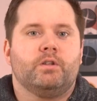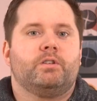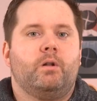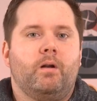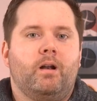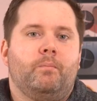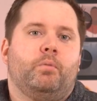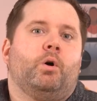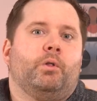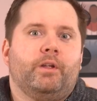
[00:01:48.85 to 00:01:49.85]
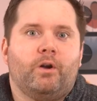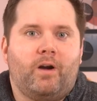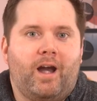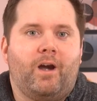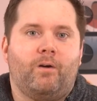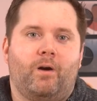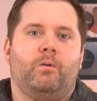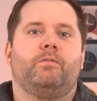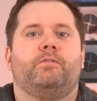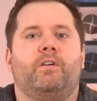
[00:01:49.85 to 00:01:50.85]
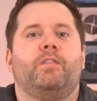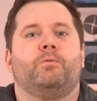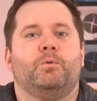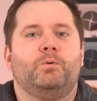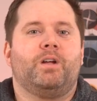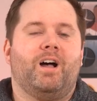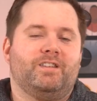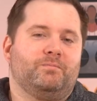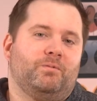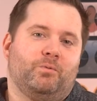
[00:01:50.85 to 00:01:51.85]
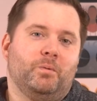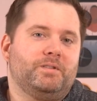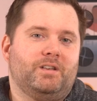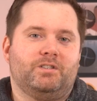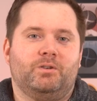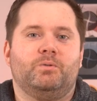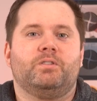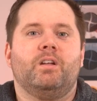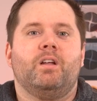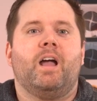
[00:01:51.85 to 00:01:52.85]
so you don't end up pulling your hair out to find the root cause of performance issues